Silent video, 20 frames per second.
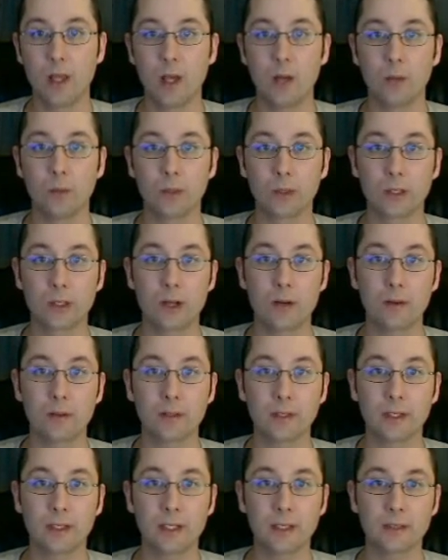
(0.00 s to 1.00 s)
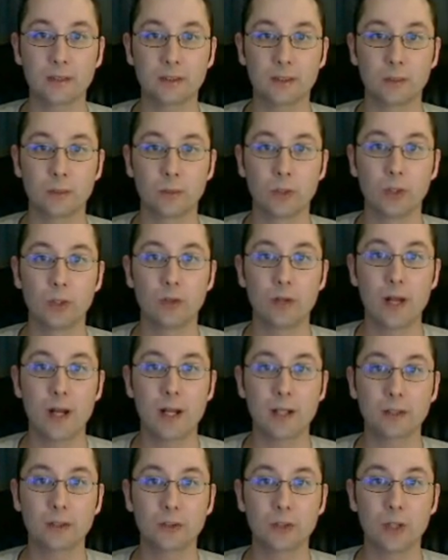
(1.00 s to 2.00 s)
we're going to get some real
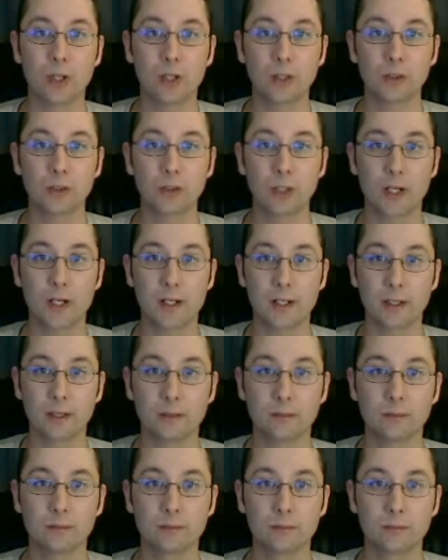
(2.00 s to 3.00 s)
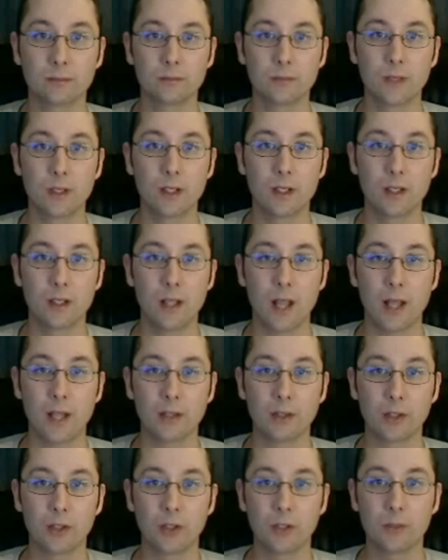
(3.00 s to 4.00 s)
hands-on training
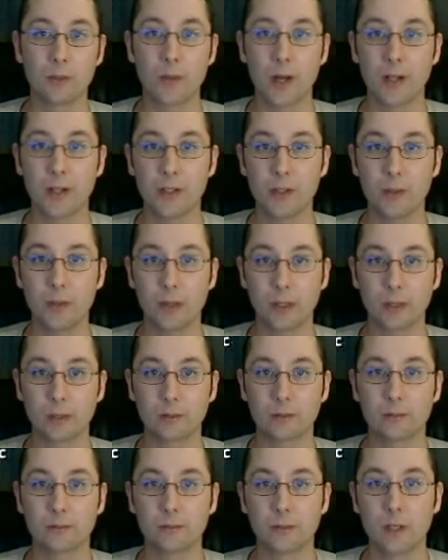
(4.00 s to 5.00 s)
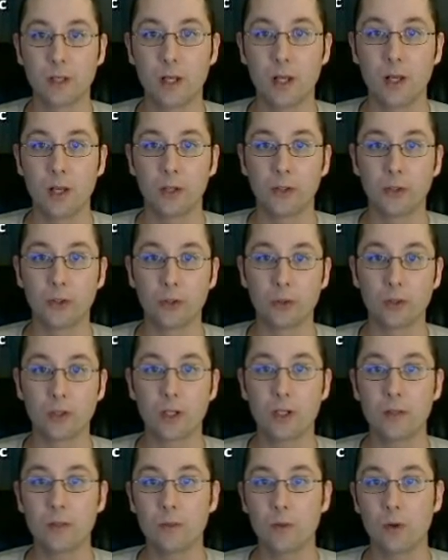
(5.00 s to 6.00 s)
and learn by doing. You'll
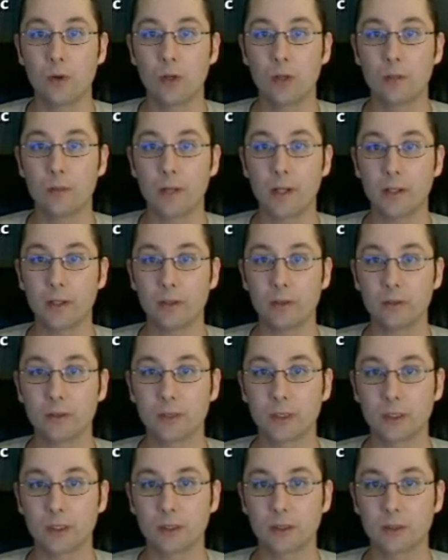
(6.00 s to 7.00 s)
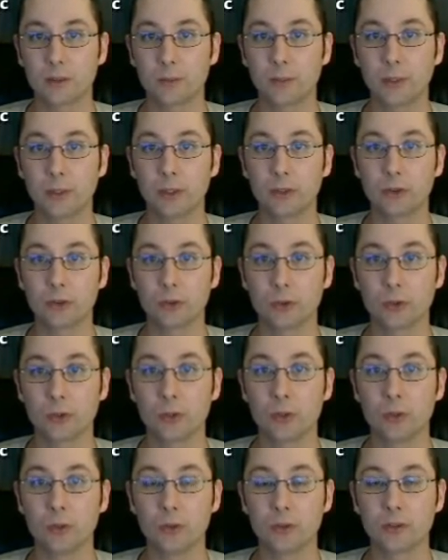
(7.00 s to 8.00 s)
learn more by using spiritual
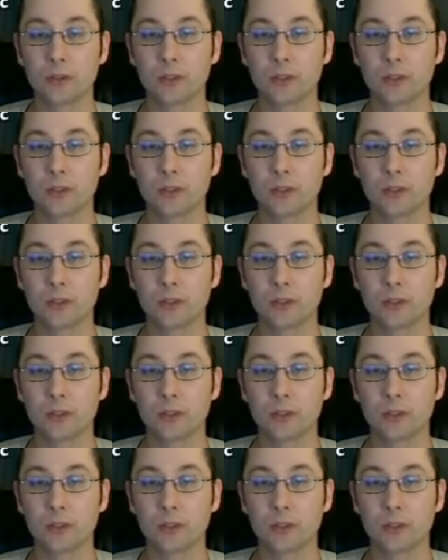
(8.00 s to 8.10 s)
tools